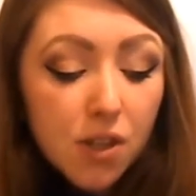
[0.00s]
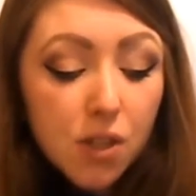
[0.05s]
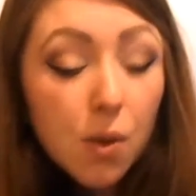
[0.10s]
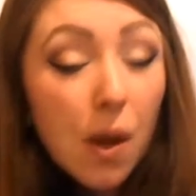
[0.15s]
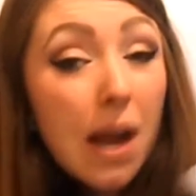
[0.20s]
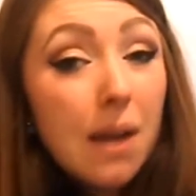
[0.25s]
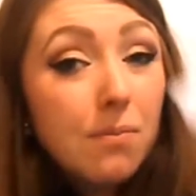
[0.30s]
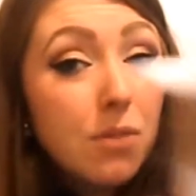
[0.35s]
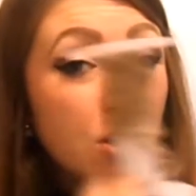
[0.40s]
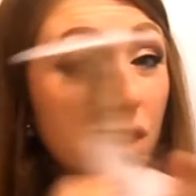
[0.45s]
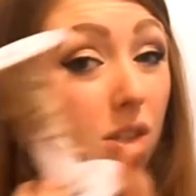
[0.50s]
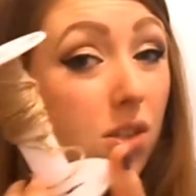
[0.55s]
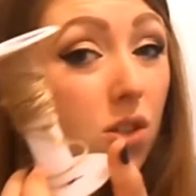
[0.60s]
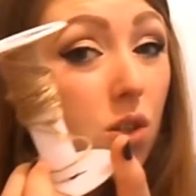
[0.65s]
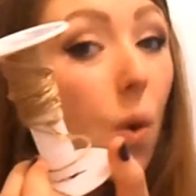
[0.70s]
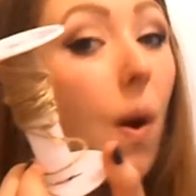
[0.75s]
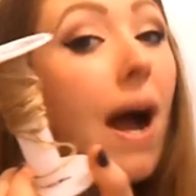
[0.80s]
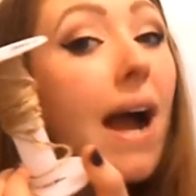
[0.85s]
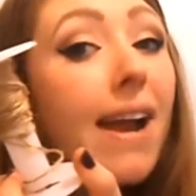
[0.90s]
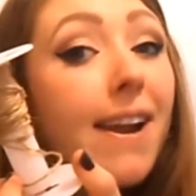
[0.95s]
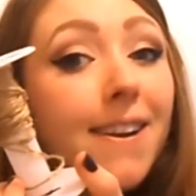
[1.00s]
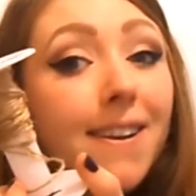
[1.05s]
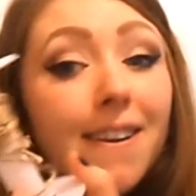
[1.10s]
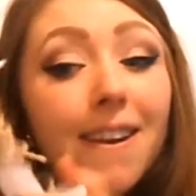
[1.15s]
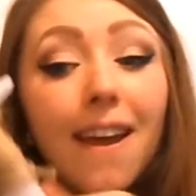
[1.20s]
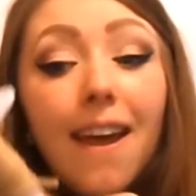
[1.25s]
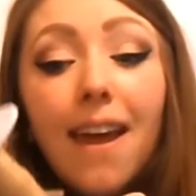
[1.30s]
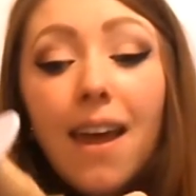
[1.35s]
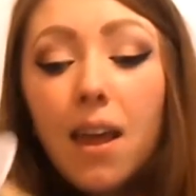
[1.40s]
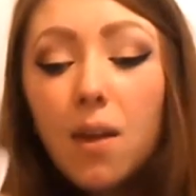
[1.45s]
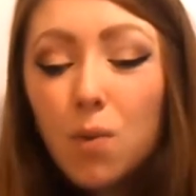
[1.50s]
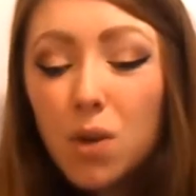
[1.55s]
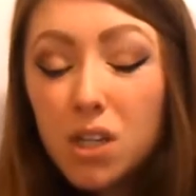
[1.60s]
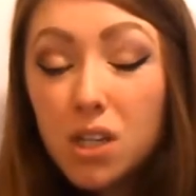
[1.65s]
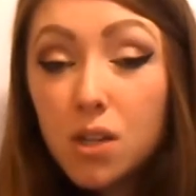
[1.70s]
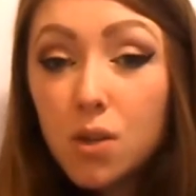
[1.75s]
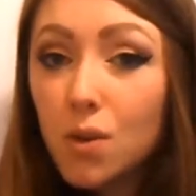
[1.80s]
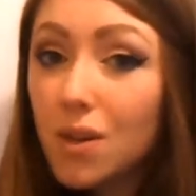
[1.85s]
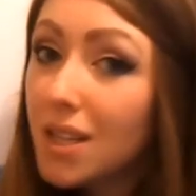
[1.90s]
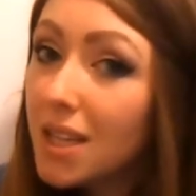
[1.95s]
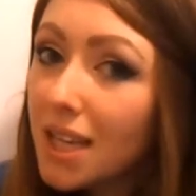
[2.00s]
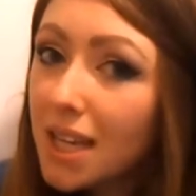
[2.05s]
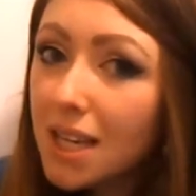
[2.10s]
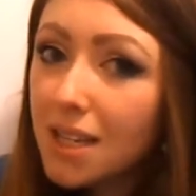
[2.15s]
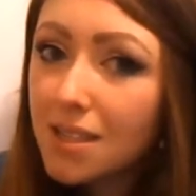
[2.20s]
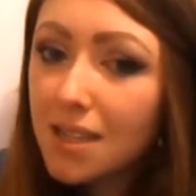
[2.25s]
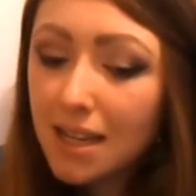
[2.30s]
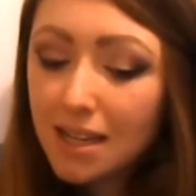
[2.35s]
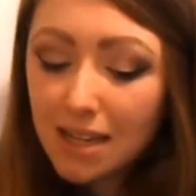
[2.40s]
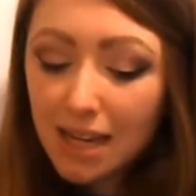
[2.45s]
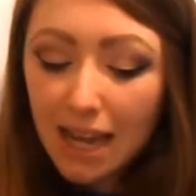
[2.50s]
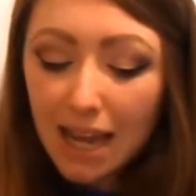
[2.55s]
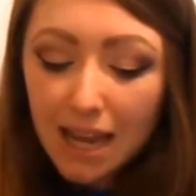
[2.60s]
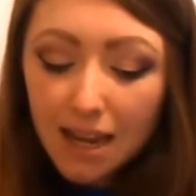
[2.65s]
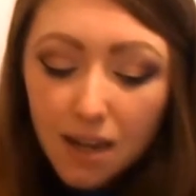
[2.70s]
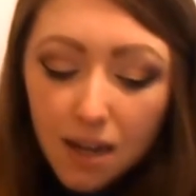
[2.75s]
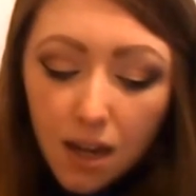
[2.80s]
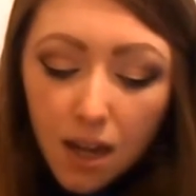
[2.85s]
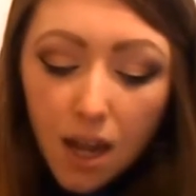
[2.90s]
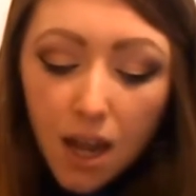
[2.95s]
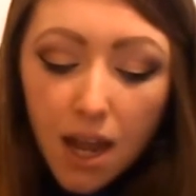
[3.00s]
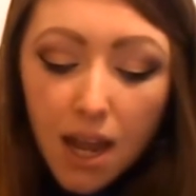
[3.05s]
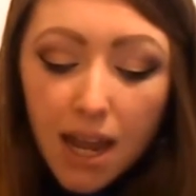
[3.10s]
So I'm using twine today, which is really easy to get.